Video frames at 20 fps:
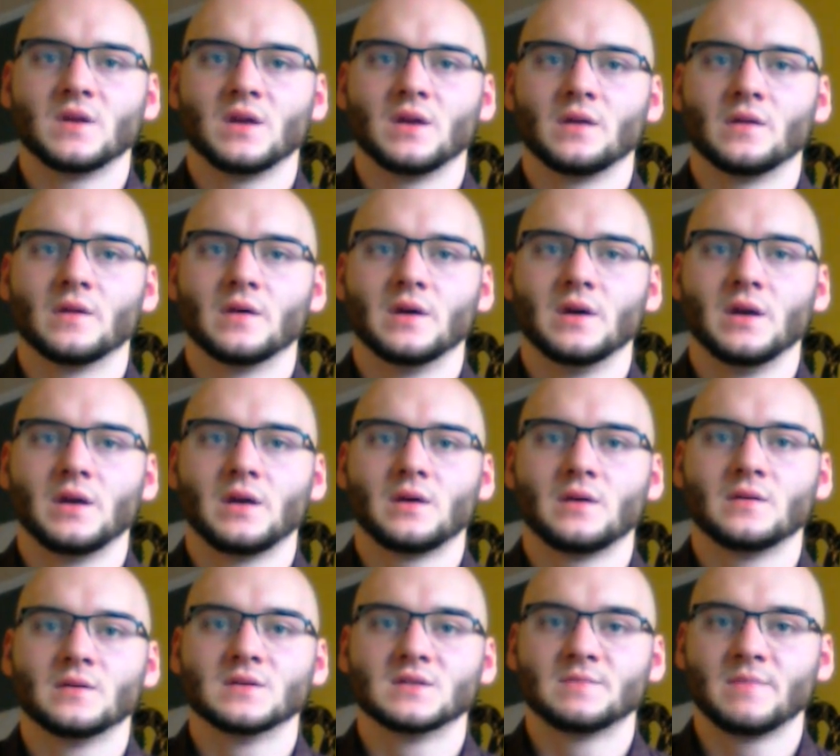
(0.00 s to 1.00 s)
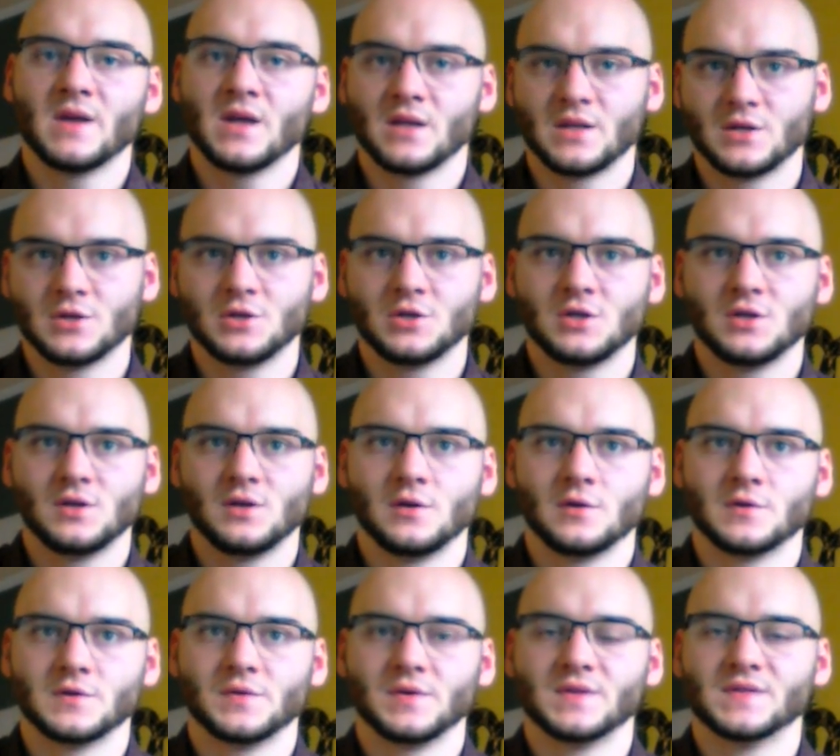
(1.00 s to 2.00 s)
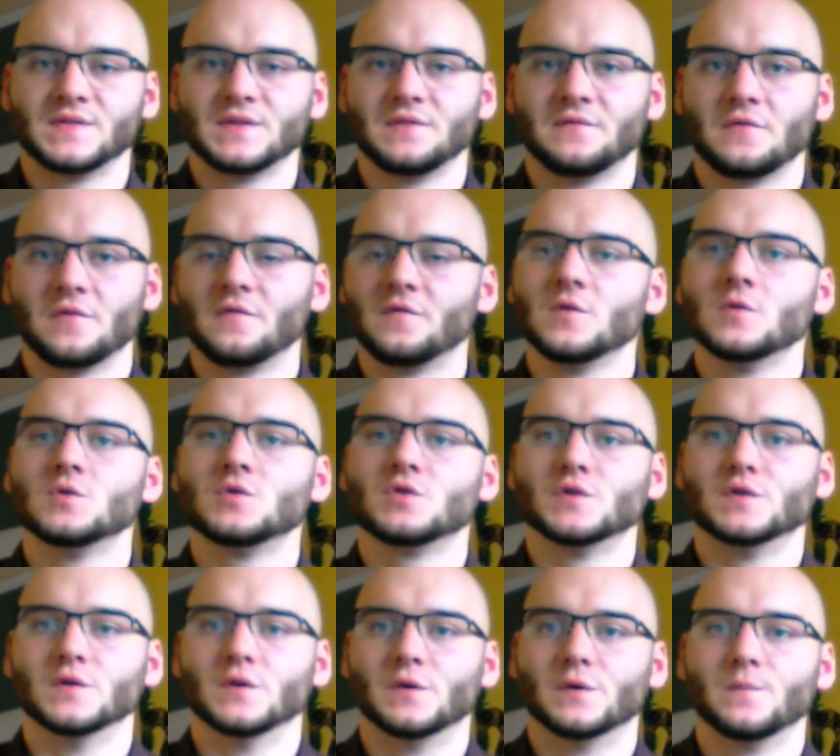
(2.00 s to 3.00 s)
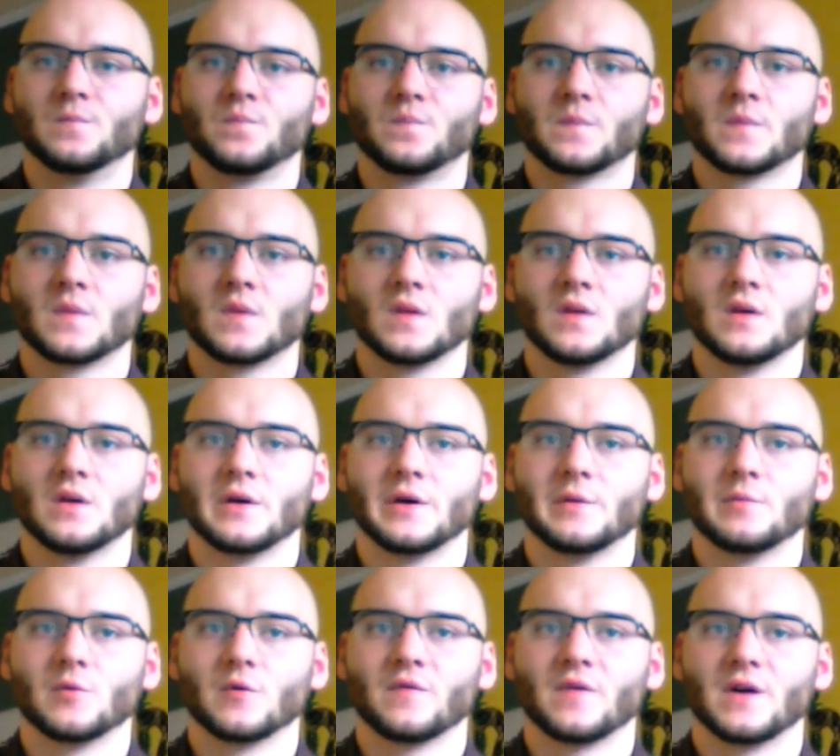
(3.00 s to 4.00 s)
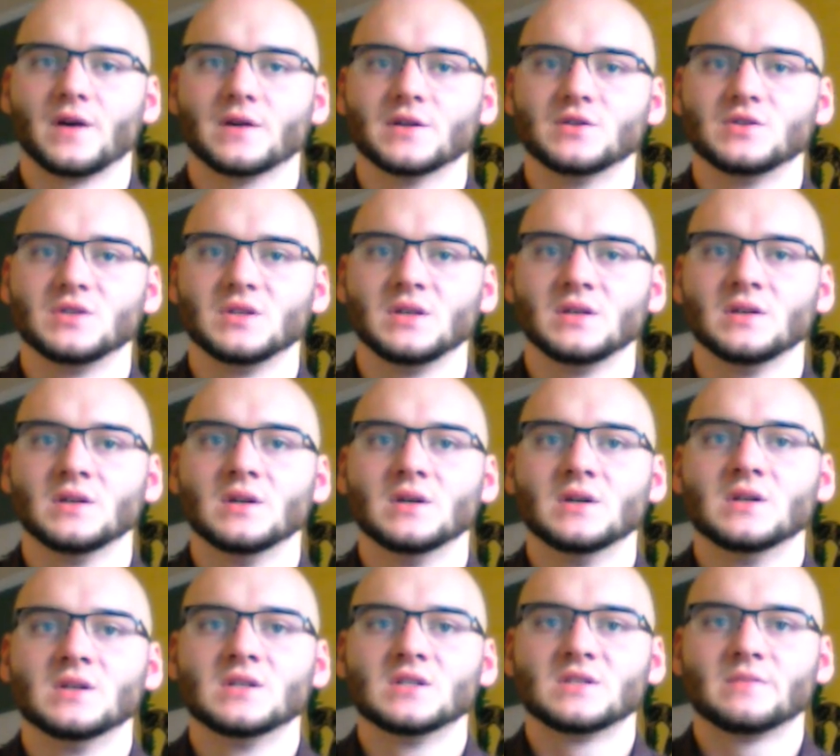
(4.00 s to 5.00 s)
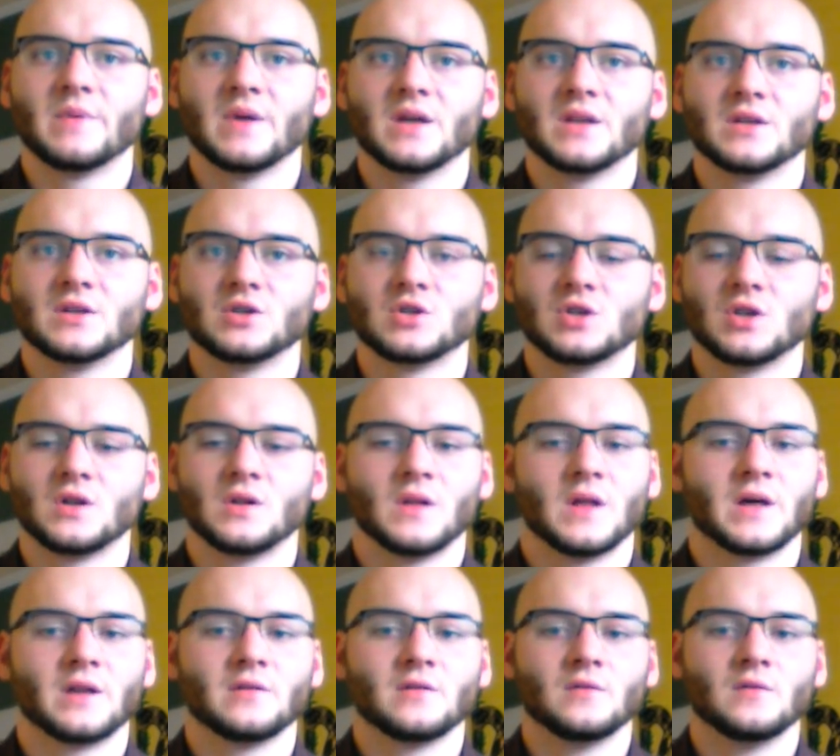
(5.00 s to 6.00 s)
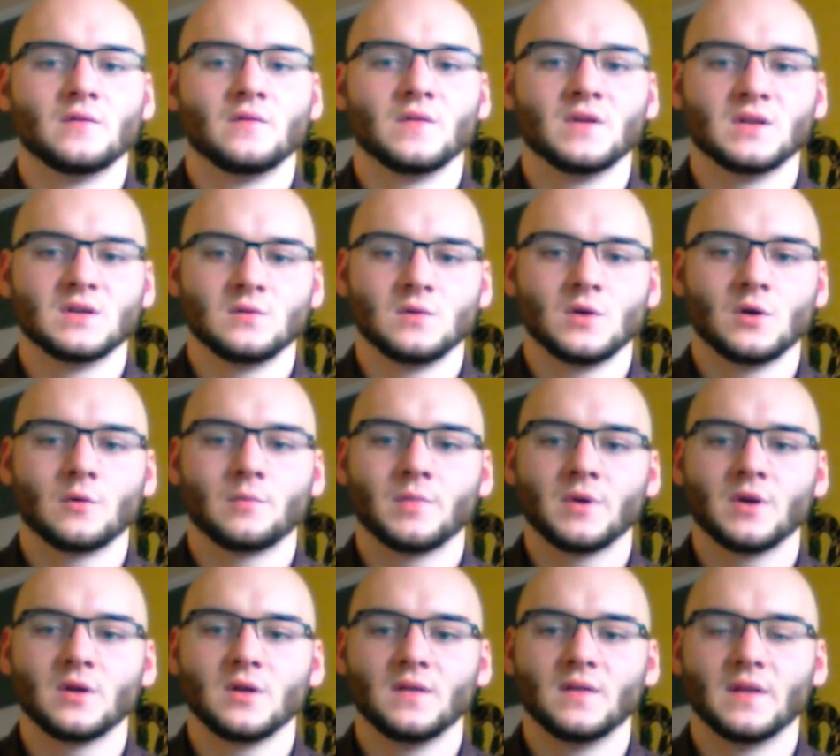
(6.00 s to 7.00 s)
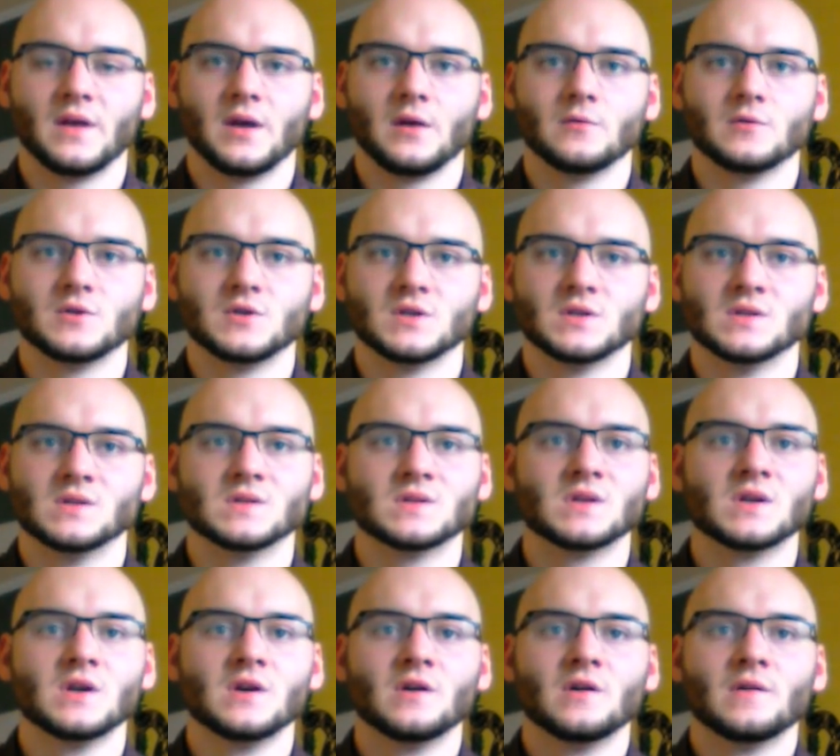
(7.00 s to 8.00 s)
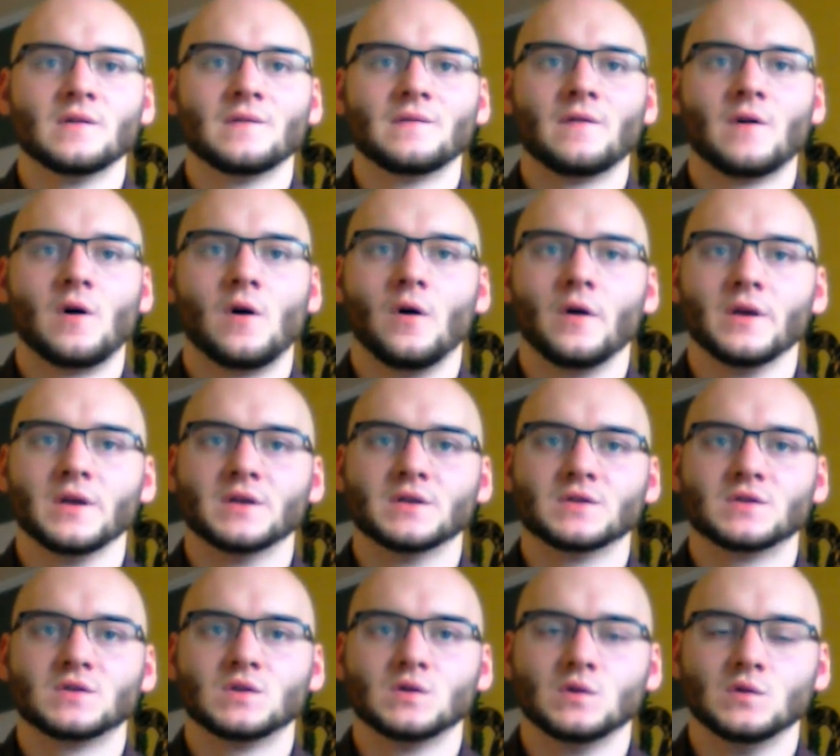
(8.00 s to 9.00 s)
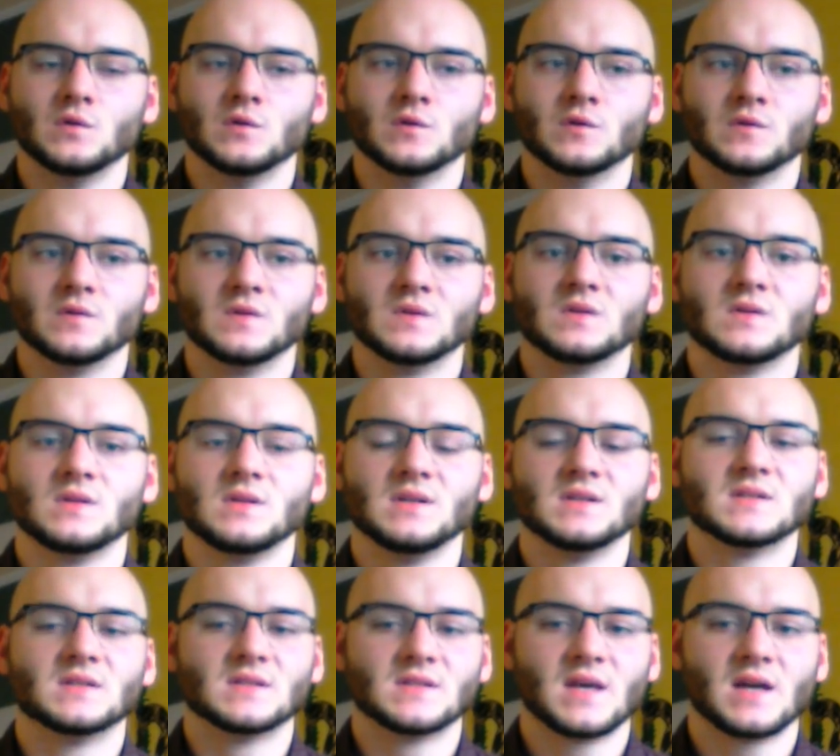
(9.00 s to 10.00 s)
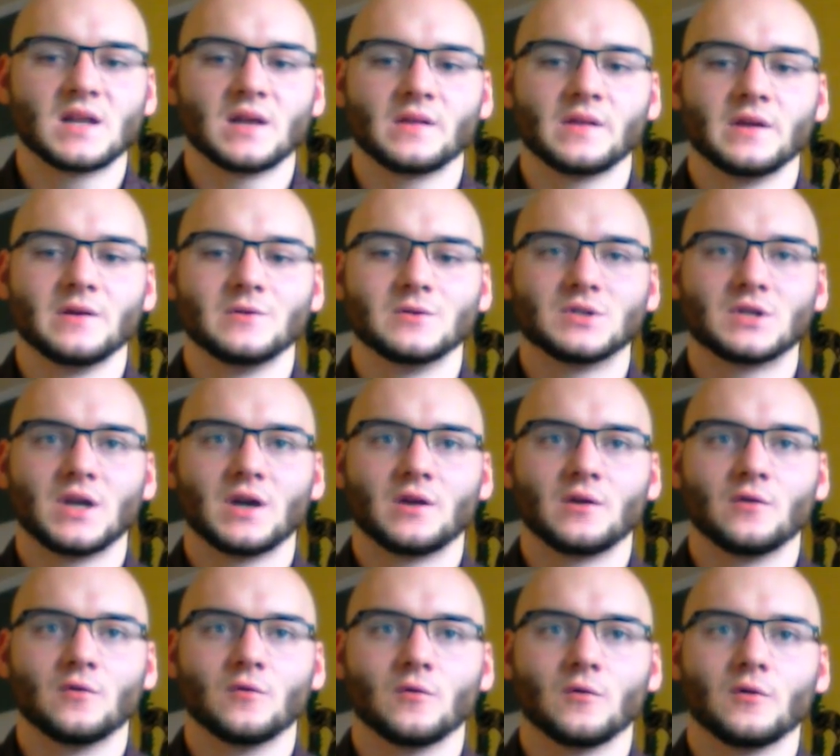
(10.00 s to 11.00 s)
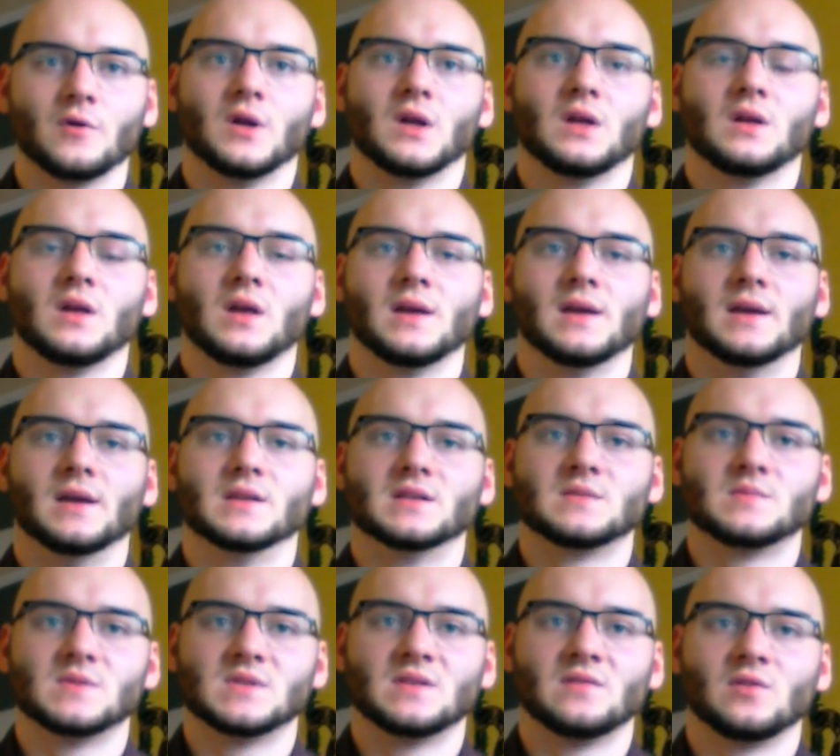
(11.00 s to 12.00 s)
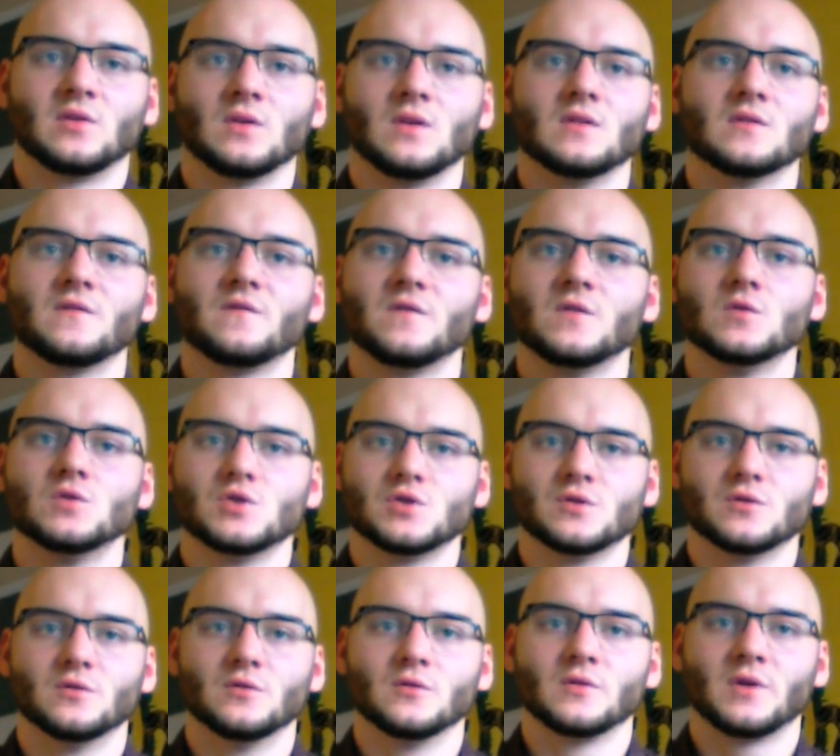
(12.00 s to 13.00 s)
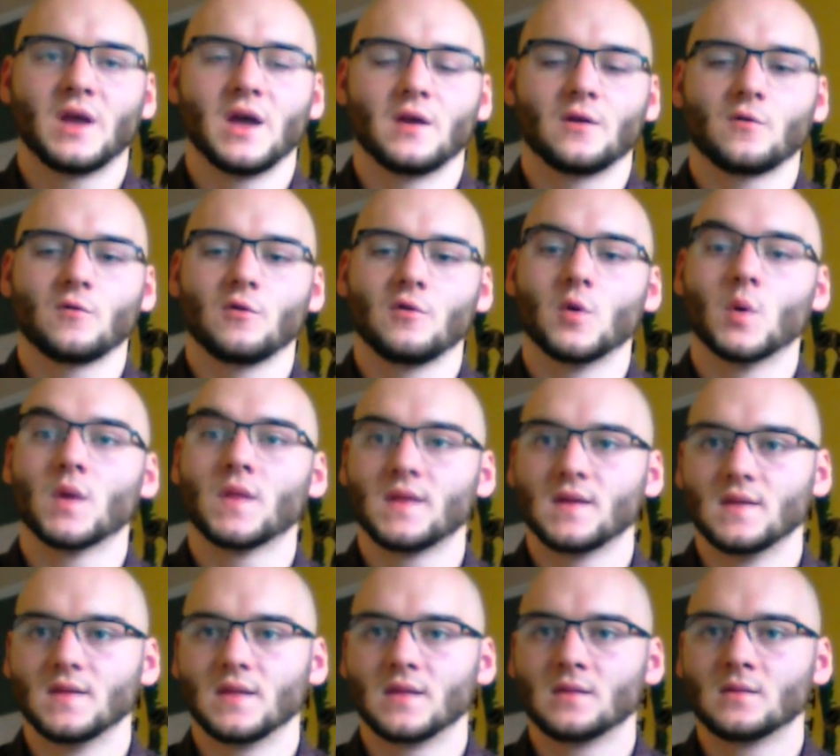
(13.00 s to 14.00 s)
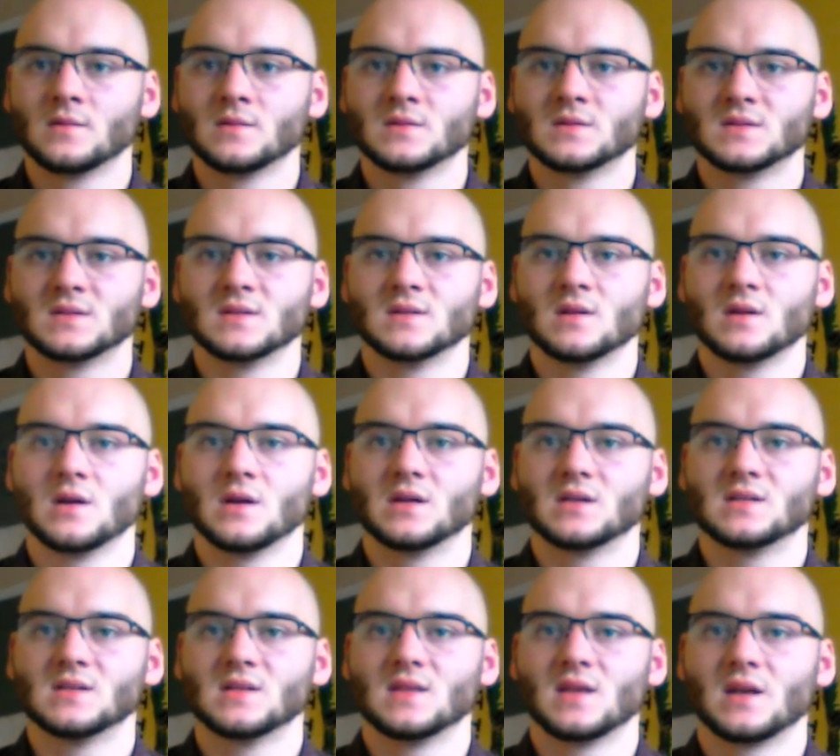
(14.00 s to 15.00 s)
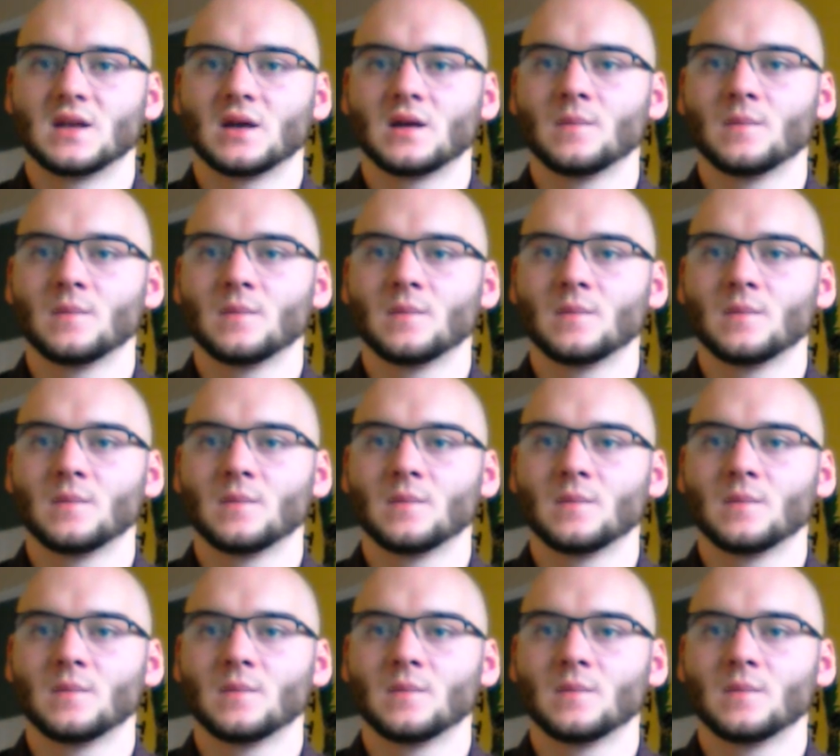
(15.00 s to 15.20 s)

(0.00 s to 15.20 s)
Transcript: like Spanish, here as we can see fusional morphology, Spanish and a lot of Indo-European languages fall into the synthetic language category, and specifically the fusional category within synthetic.